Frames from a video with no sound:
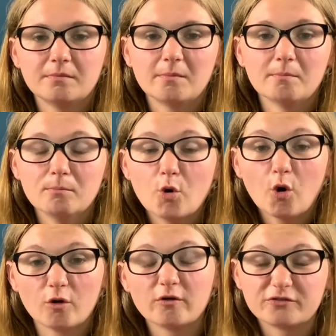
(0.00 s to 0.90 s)

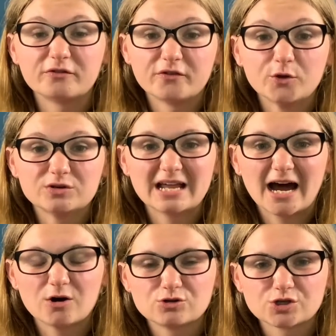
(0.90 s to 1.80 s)
more of the food
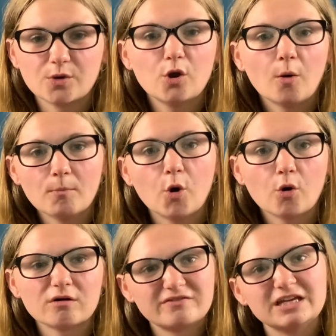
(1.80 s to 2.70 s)
now, so a lot more
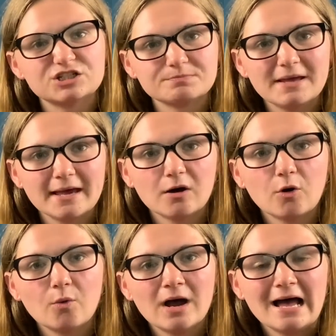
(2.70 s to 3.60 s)
of each meal,